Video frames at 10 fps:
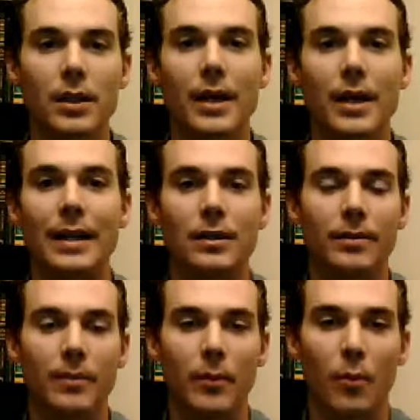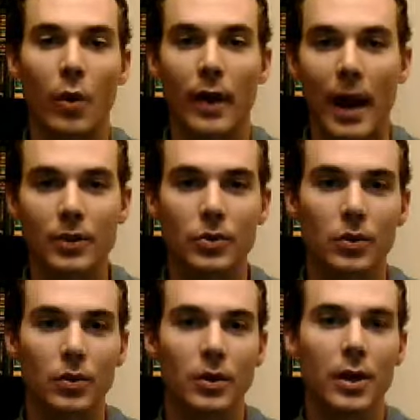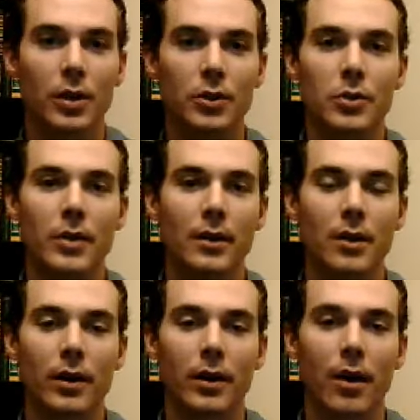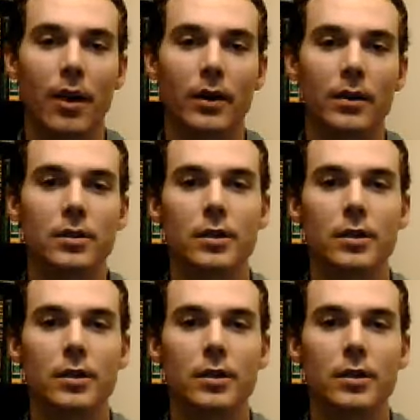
it's more natural to that target audience.